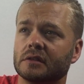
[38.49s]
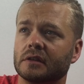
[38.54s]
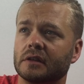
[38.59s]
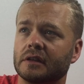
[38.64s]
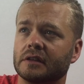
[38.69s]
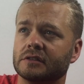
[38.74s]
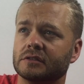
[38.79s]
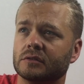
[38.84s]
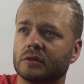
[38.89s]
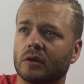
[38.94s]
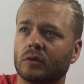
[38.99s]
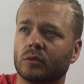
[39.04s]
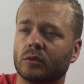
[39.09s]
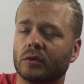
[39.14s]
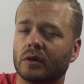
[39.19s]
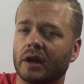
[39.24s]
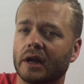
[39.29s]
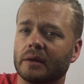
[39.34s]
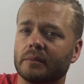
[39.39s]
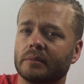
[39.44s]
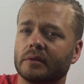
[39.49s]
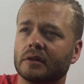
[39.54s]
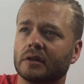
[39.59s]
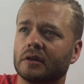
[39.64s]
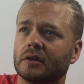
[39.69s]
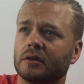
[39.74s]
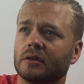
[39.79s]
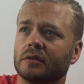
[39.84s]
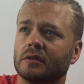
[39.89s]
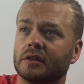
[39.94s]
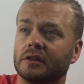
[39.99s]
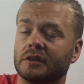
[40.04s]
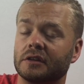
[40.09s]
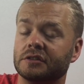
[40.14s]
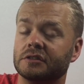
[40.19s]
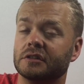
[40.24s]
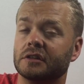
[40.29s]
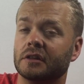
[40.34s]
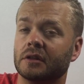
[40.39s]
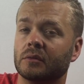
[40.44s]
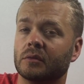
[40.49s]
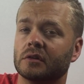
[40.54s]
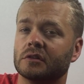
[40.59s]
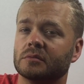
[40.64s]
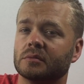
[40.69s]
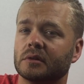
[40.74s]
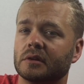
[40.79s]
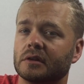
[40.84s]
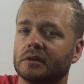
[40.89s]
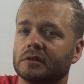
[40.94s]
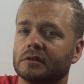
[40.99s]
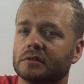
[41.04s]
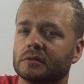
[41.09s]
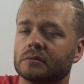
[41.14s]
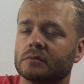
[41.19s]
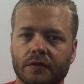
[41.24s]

is right below the digit in the ones place.